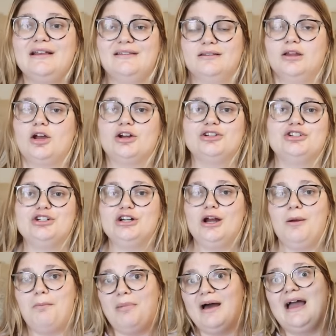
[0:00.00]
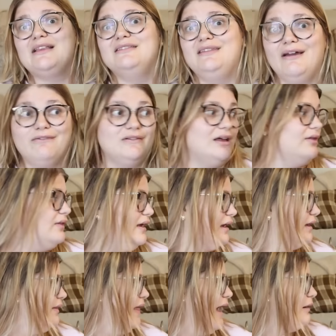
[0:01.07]
it's larger, but I definitely
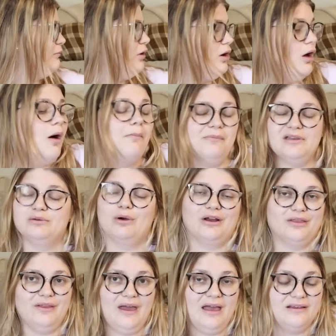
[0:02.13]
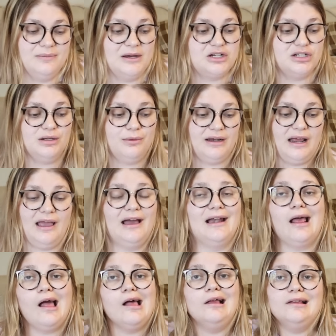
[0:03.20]
think that will be worth it, especially when I
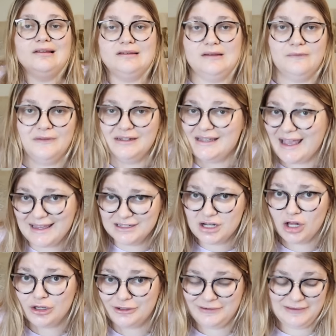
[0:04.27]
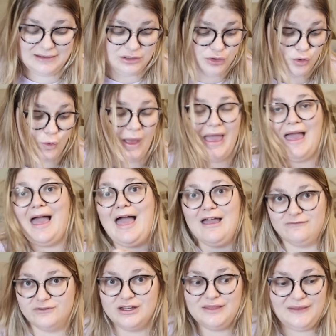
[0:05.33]
had $78 into
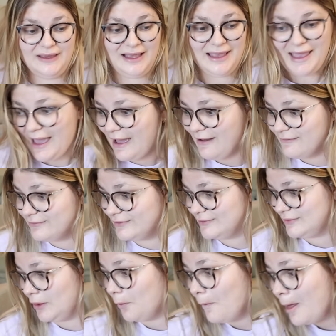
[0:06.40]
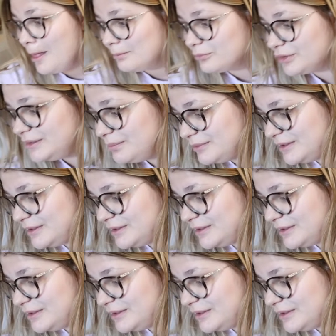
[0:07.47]
everything I have. So pretty